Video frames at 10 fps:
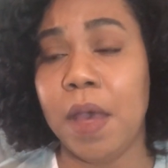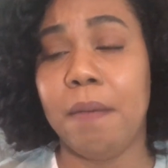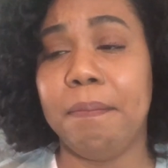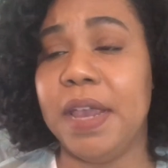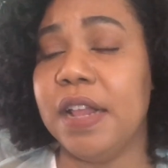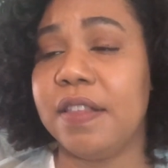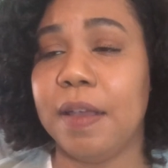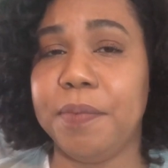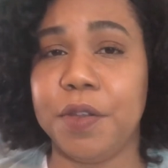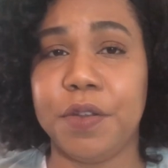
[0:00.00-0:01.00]
Meat
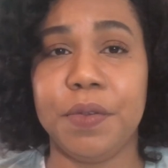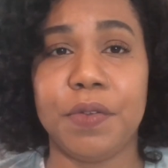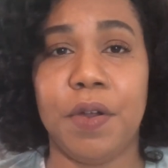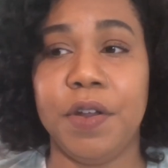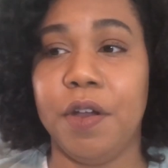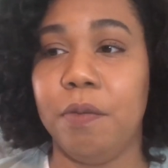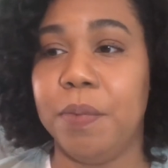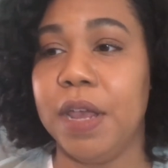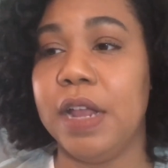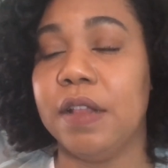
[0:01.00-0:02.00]
substitutes are no
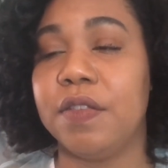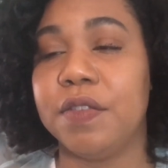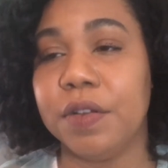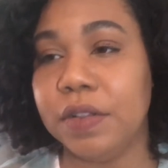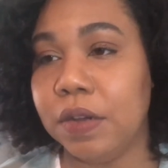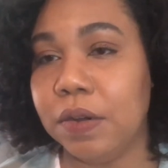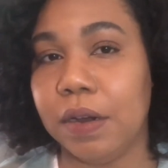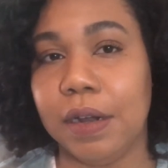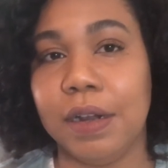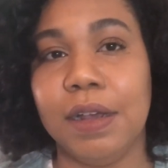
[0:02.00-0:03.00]
beans, dear
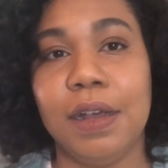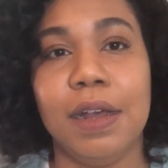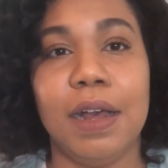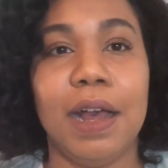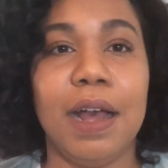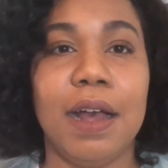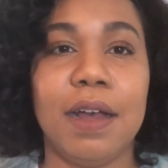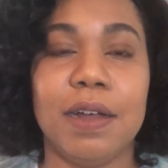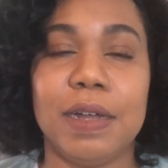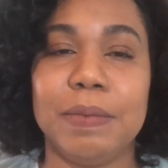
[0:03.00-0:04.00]
Lord.
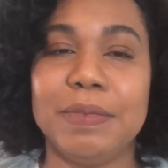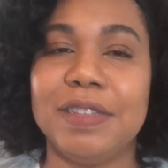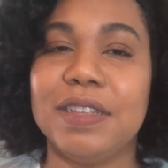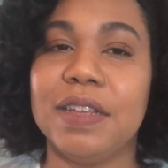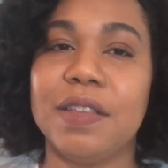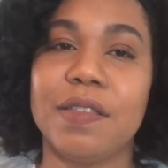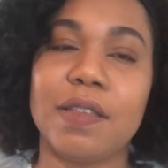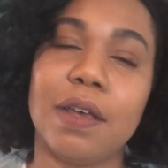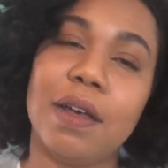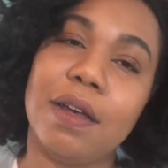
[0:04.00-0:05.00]
Just
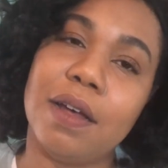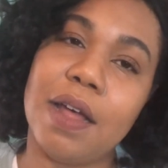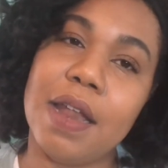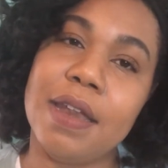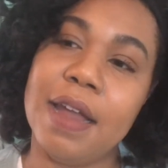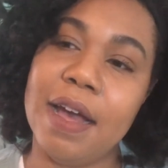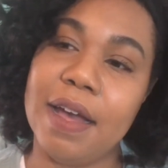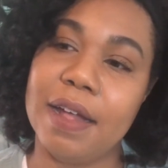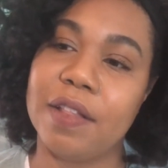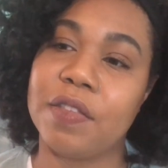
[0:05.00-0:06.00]

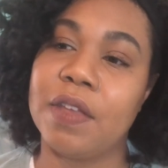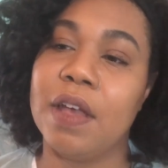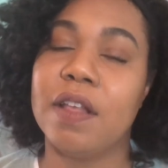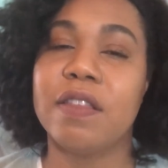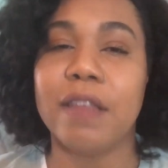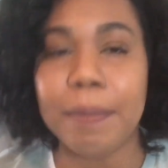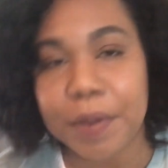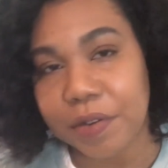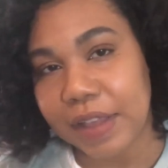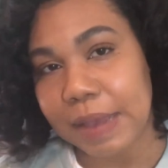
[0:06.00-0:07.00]
nuts. Some
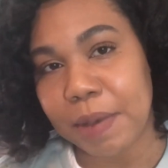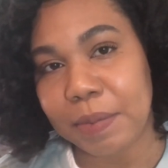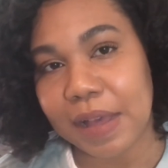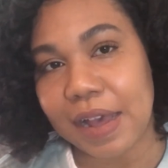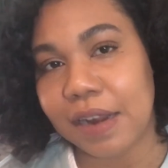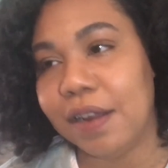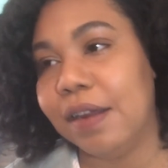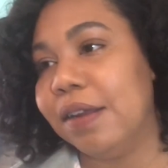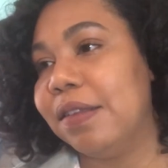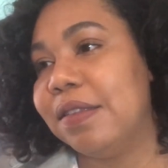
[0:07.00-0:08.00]
irritate my
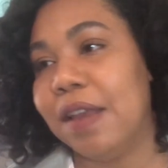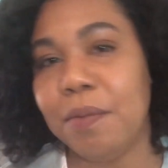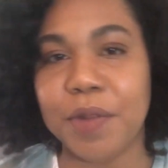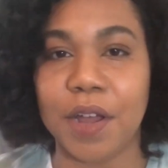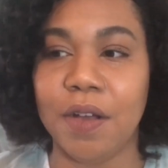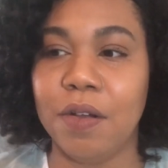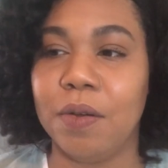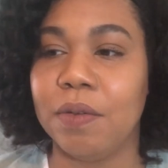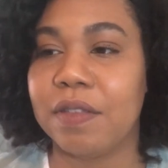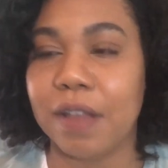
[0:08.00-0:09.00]
bladder, some
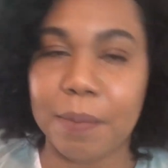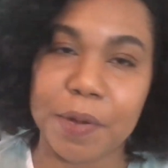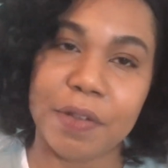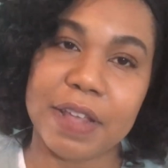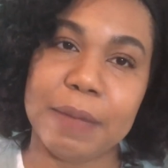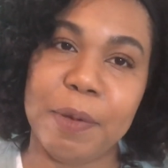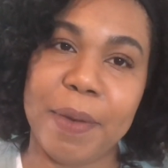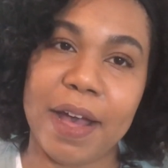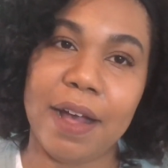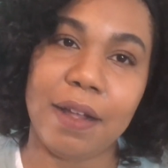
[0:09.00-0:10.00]
don't. Some irritate my
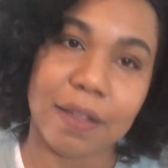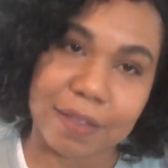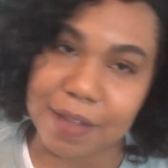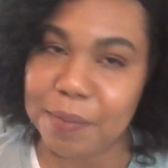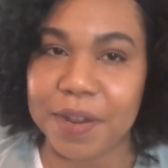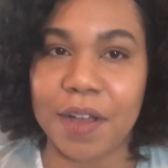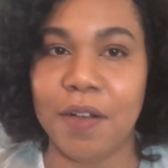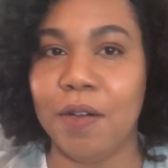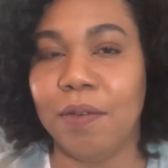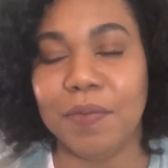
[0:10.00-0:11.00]
bowels, some
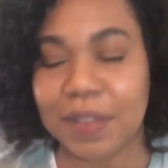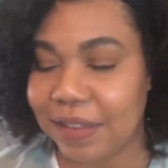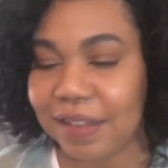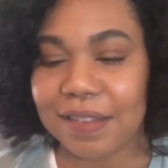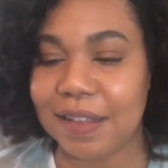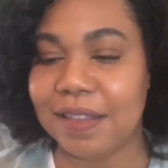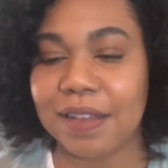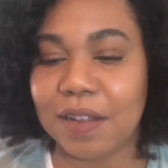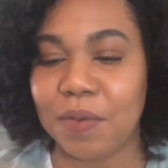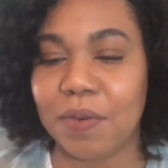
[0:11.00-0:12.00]
don't. The list
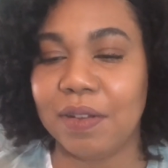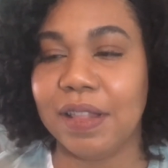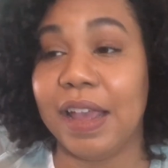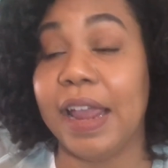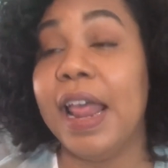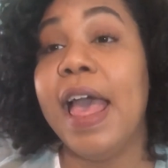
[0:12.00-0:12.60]
doesn't correlate.